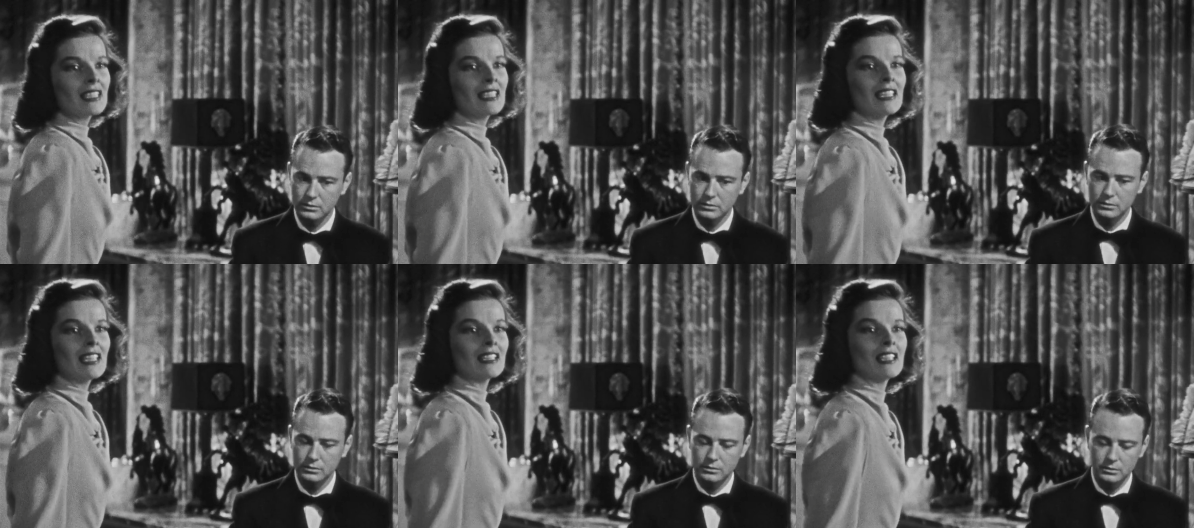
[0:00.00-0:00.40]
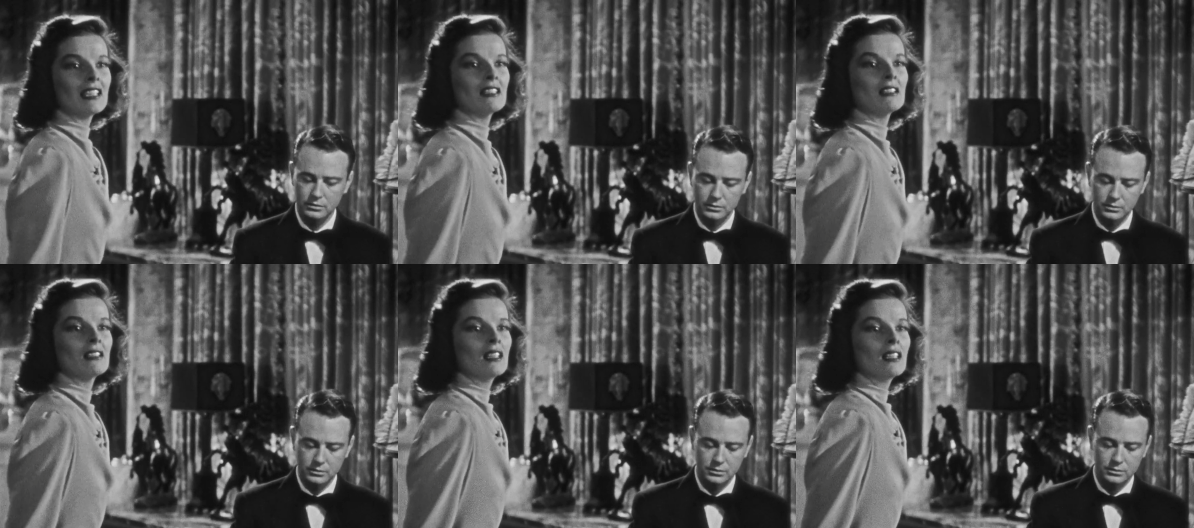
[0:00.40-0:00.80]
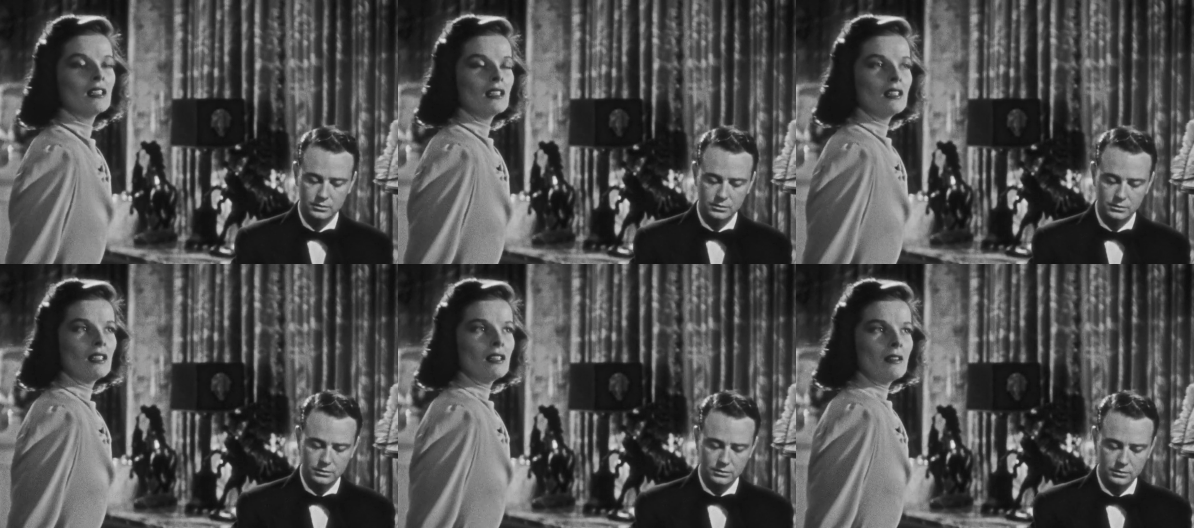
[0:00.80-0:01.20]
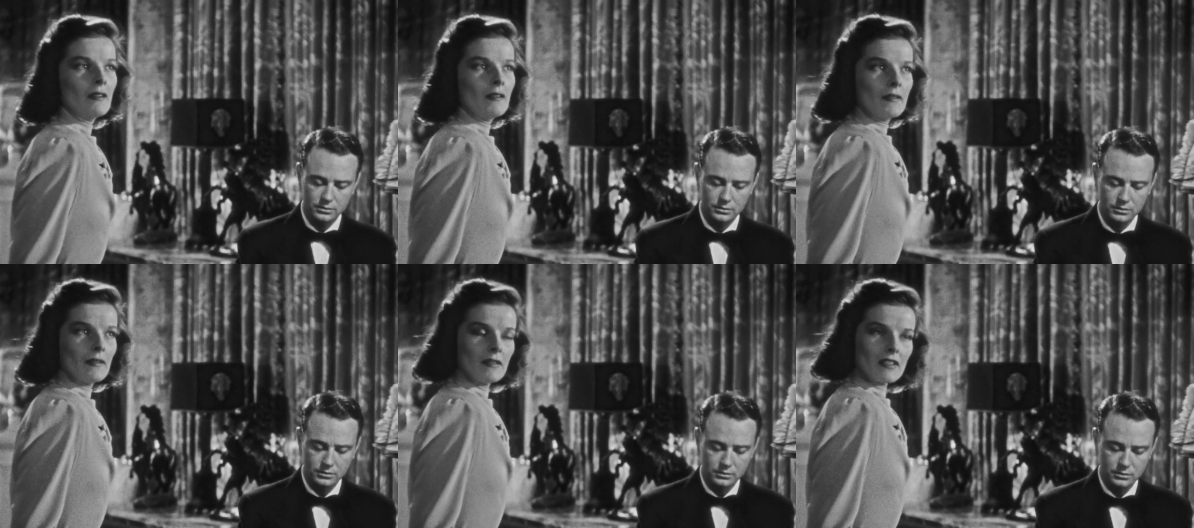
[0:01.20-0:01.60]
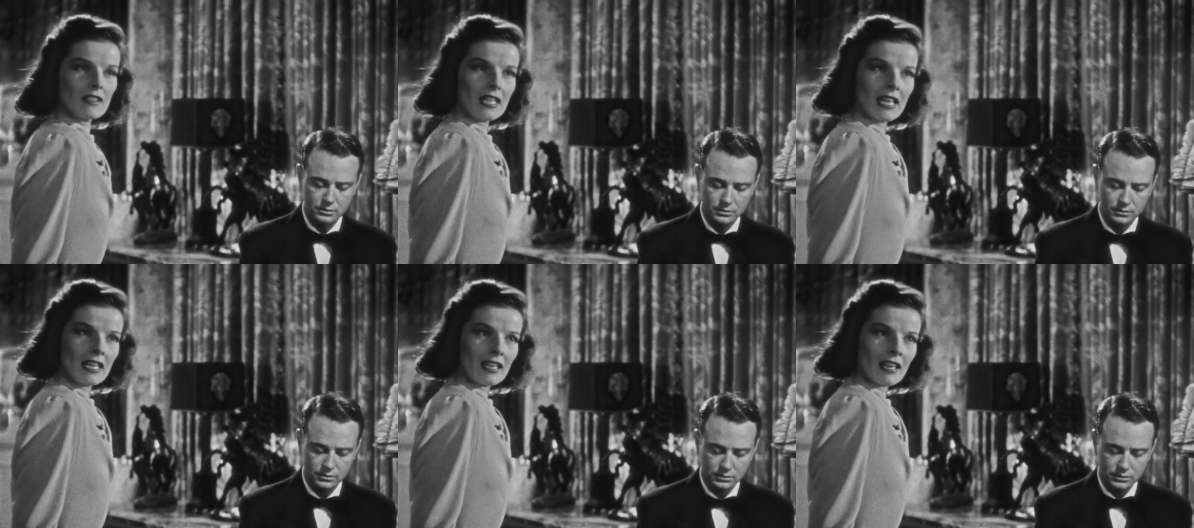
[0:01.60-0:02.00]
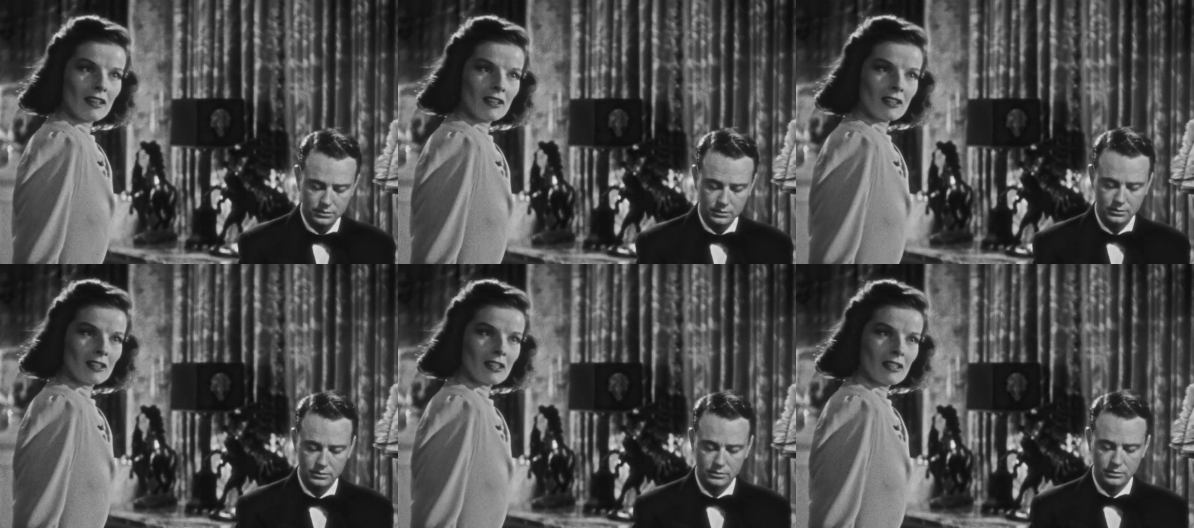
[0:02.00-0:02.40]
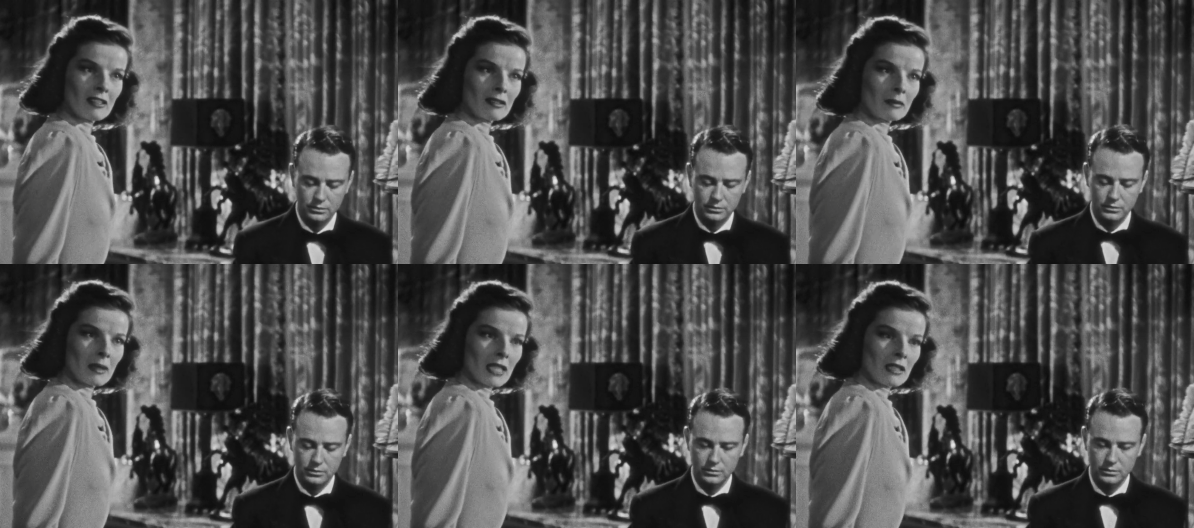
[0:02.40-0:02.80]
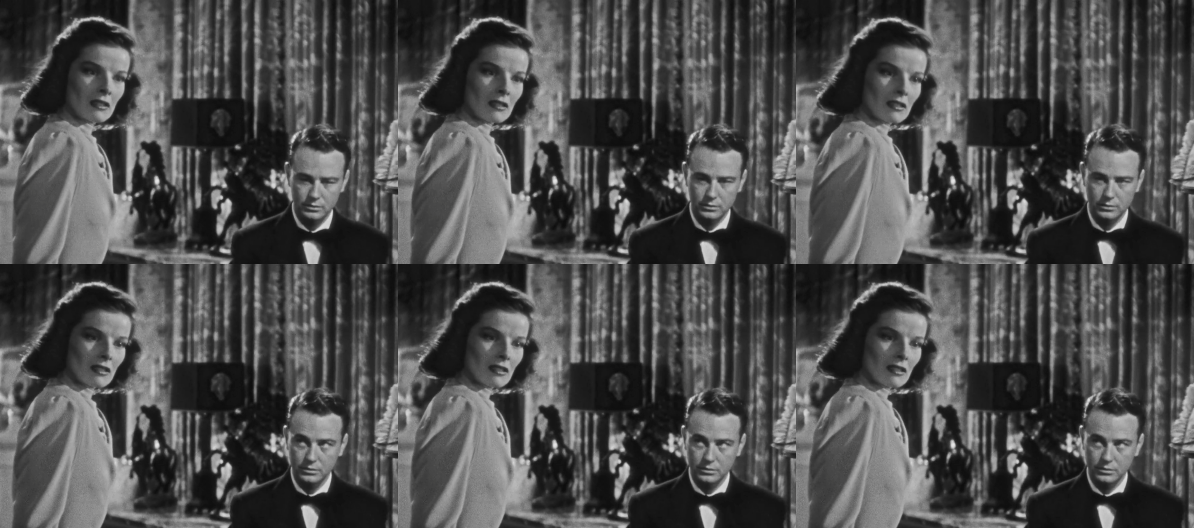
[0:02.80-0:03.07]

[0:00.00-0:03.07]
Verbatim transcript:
Speaker 1: Does it stand out all over me?